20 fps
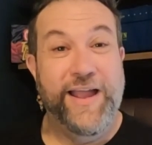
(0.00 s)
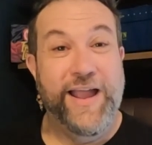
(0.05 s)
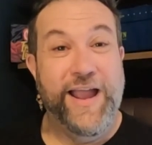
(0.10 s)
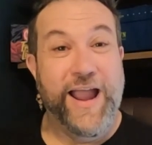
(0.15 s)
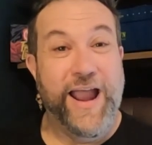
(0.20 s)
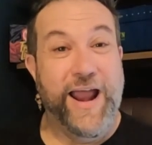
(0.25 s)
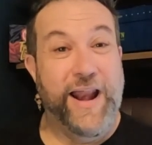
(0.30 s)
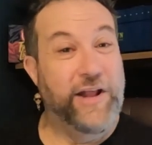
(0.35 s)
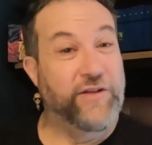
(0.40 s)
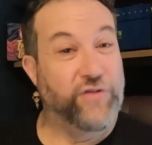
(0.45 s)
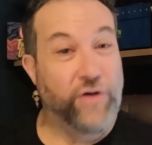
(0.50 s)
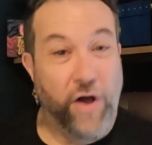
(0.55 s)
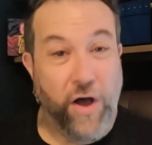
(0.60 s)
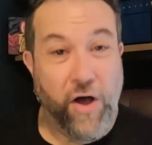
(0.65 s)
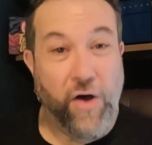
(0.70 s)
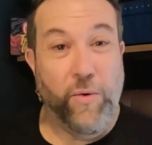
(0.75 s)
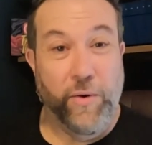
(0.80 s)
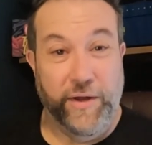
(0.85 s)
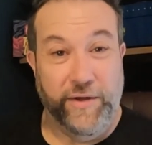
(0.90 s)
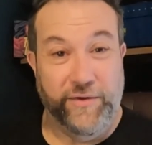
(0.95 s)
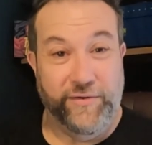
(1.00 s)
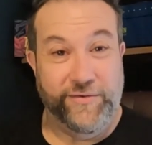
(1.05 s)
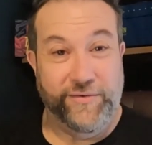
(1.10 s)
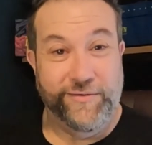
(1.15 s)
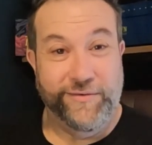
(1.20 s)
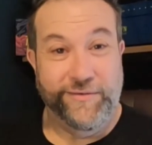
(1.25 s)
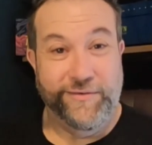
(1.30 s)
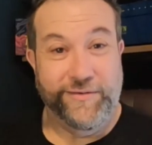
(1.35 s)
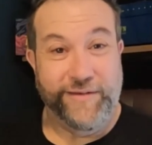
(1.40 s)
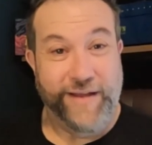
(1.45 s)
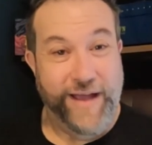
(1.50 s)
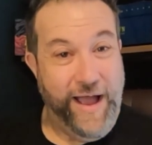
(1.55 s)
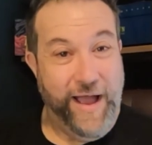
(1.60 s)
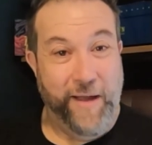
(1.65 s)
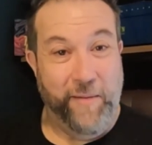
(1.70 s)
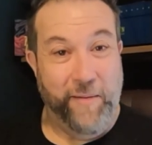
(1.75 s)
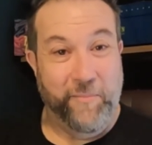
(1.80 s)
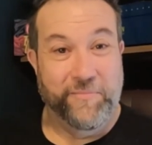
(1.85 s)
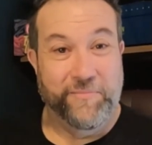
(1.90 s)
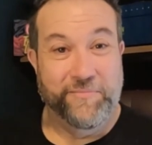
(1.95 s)
and it's always
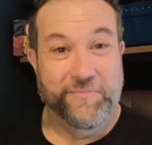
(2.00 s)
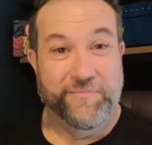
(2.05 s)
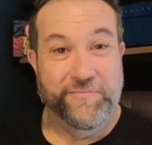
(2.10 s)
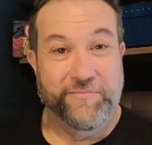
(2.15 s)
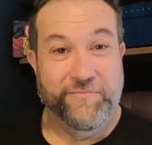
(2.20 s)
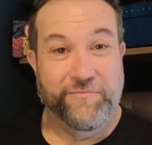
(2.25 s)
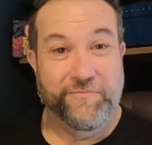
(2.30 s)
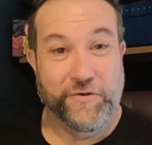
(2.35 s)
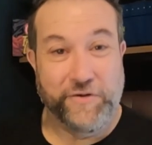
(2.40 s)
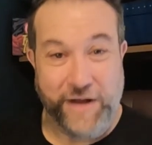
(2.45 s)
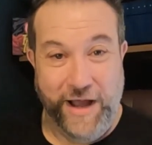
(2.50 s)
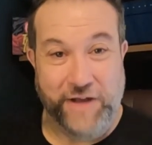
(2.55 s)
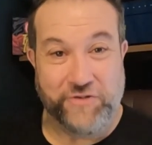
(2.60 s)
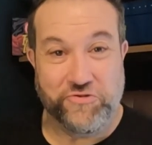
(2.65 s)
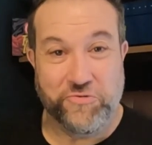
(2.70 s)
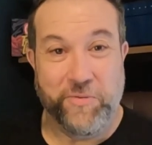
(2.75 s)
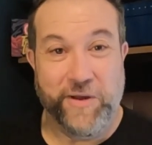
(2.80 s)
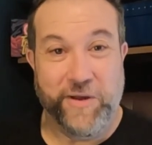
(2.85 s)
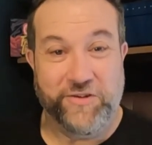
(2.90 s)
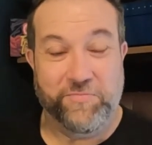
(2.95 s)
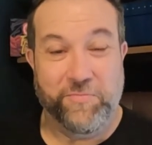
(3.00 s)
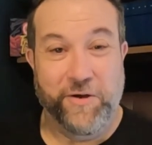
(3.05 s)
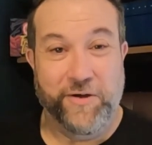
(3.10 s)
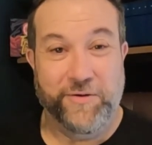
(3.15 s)
time for Dodger baseball.